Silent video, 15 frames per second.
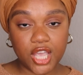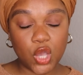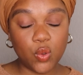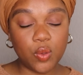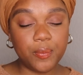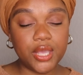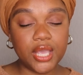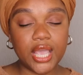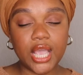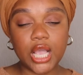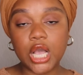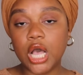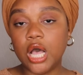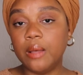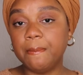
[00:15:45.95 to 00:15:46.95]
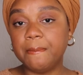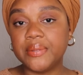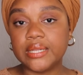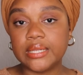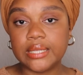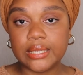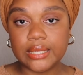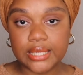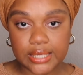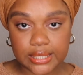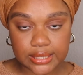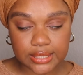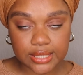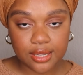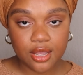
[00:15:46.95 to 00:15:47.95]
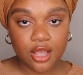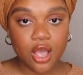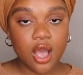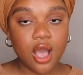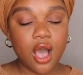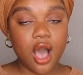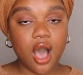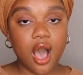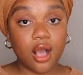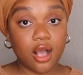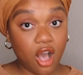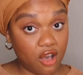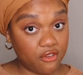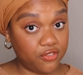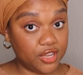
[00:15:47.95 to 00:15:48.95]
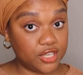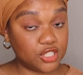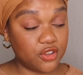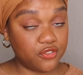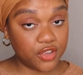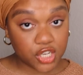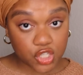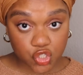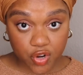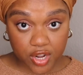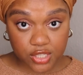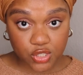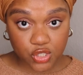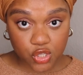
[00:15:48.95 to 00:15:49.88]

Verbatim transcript: it would be a complete uh, conflict of interest.